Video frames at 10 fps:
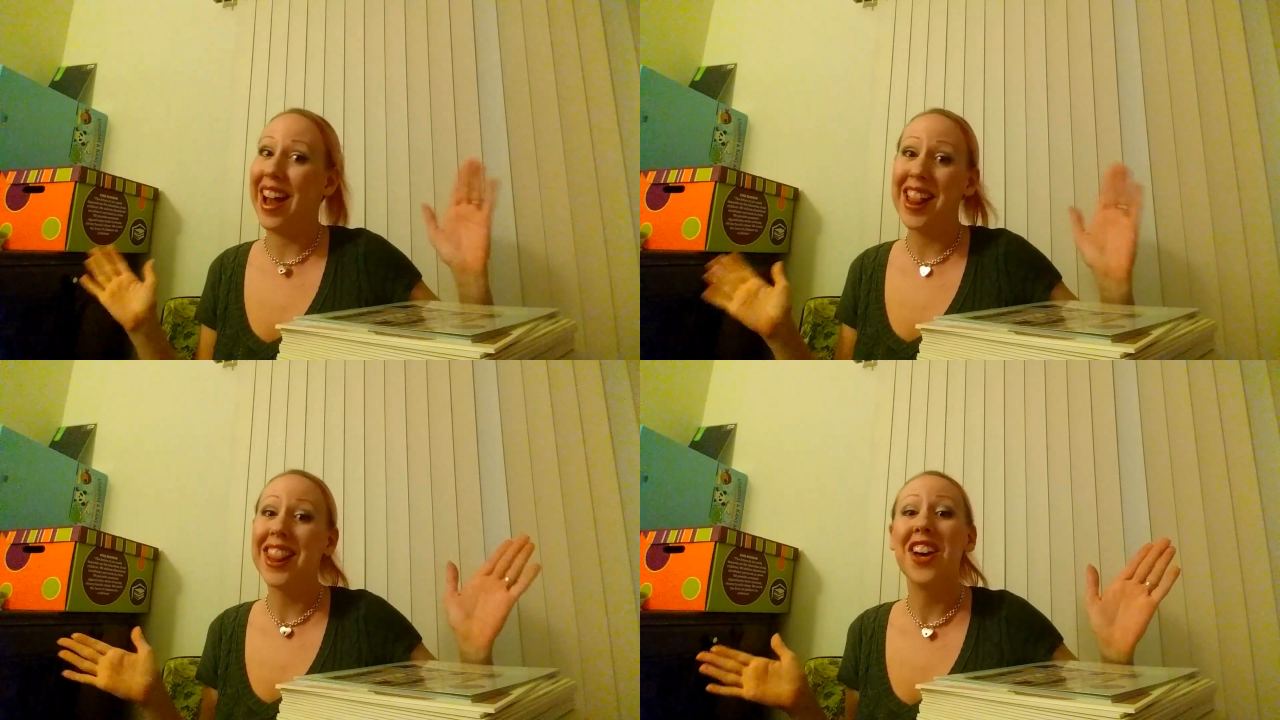
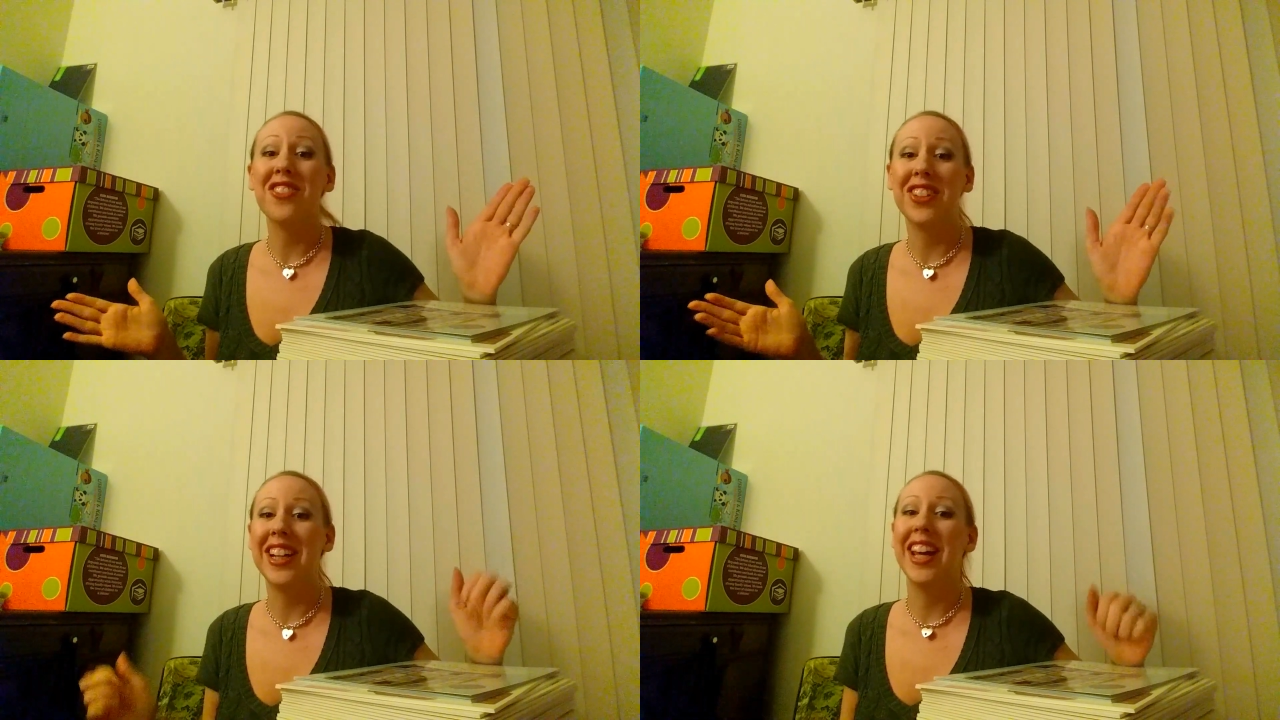I
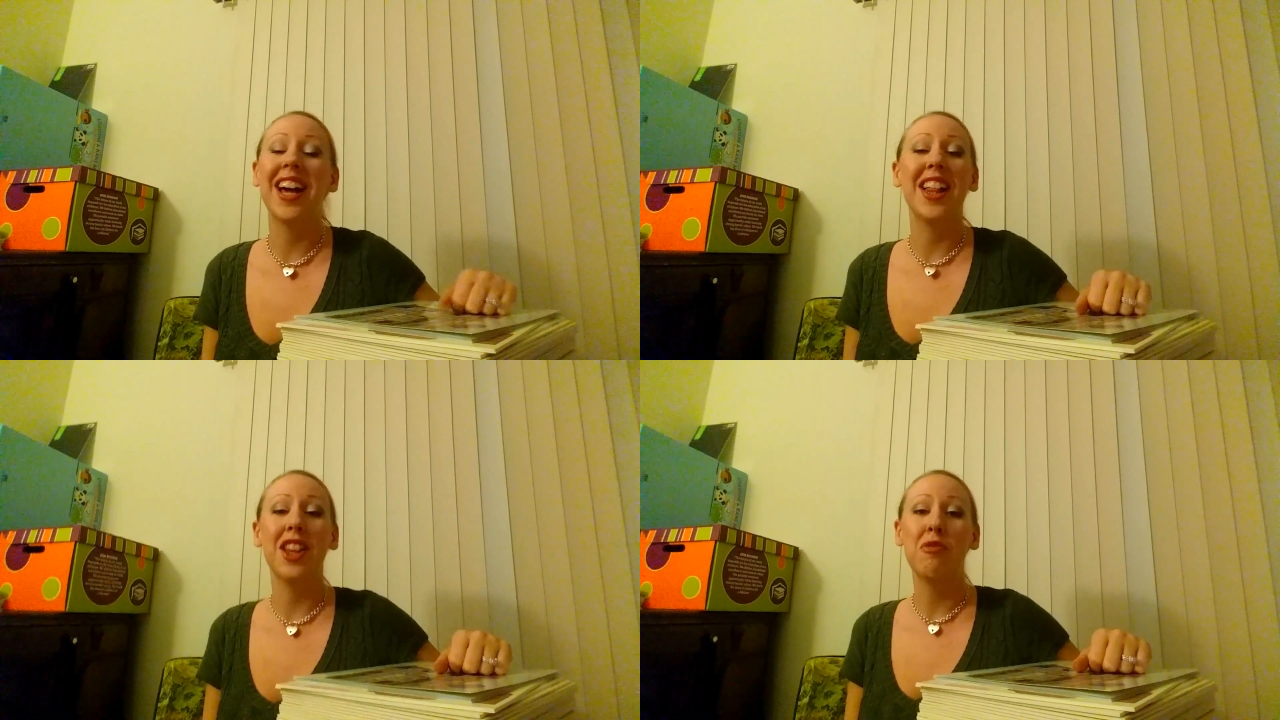love
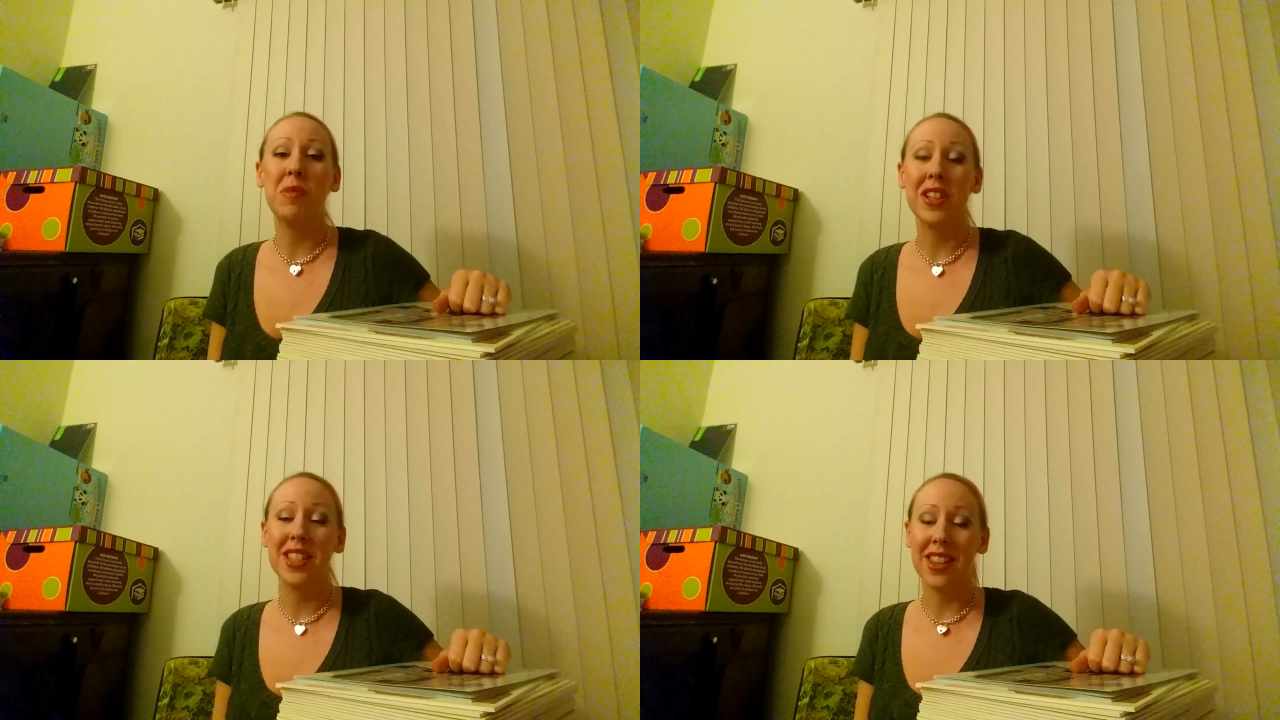reading. I love
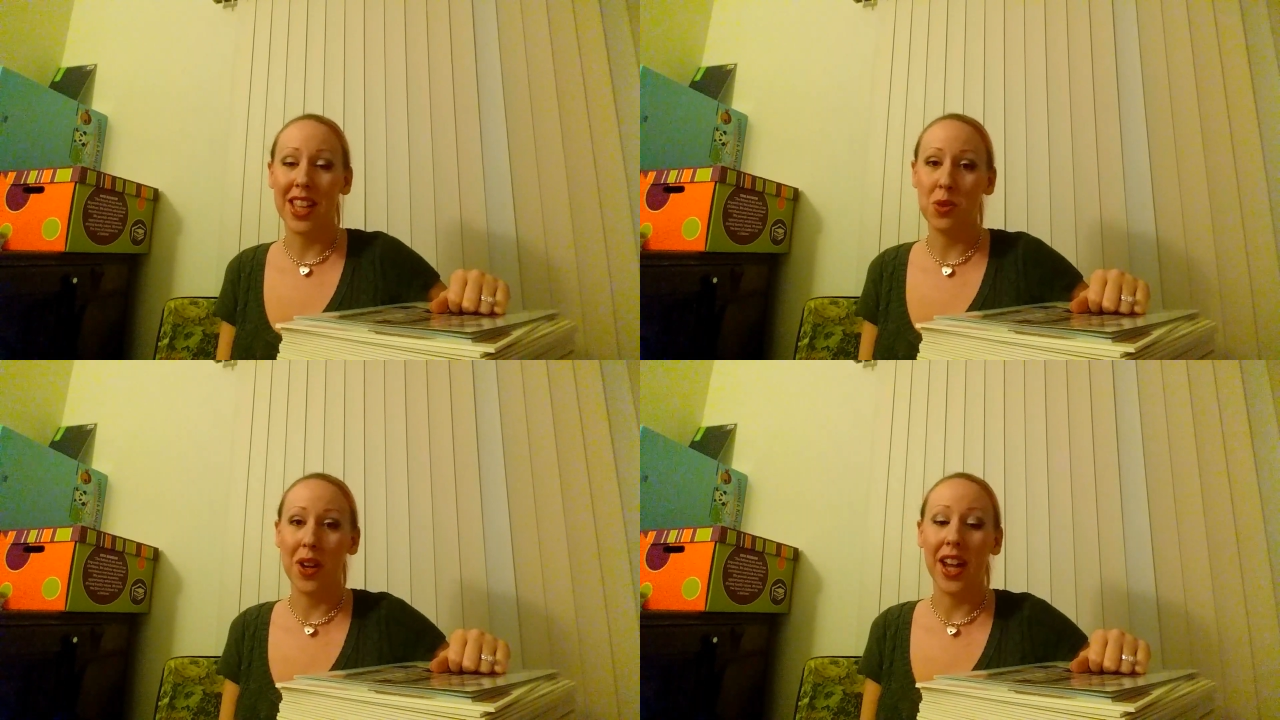books, and
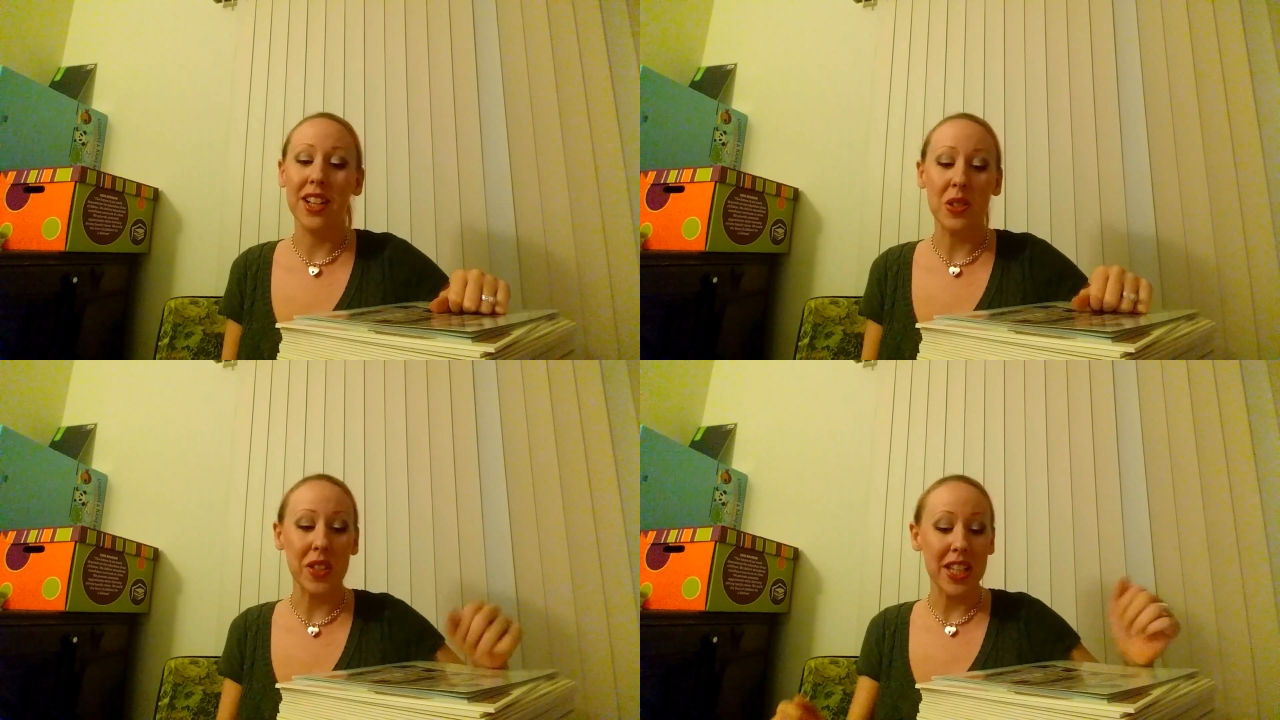that's why I
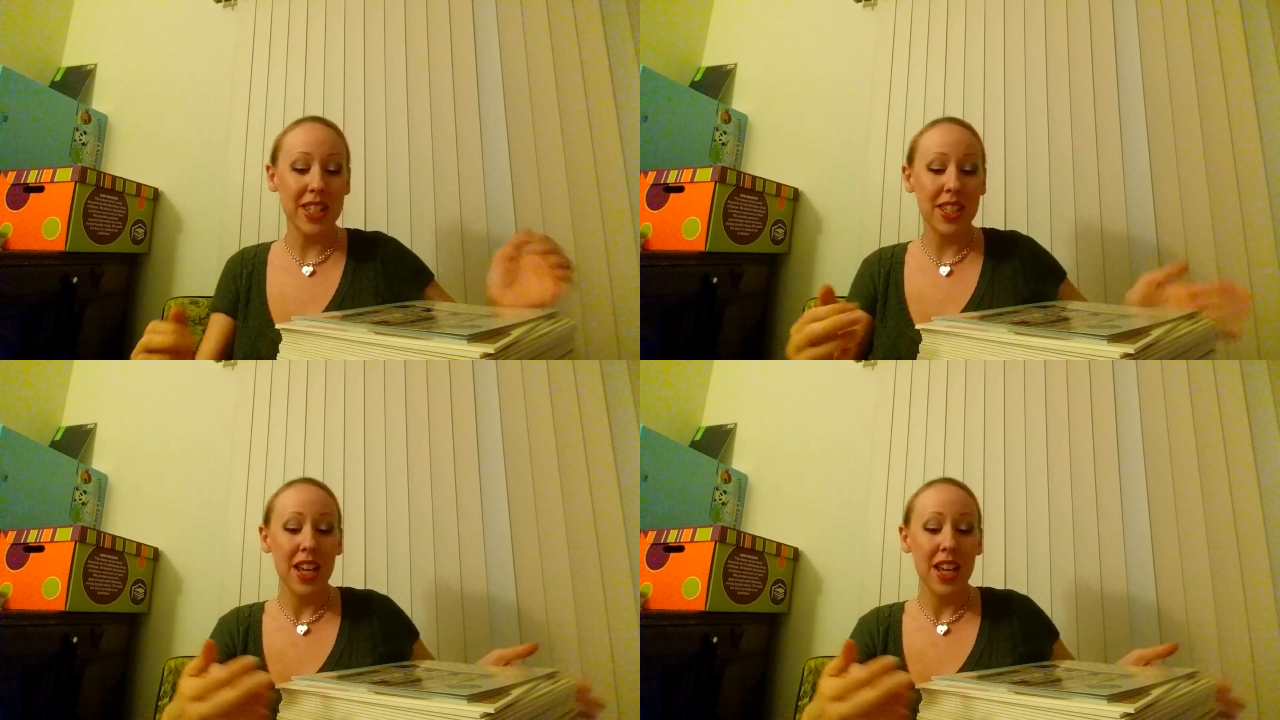do this.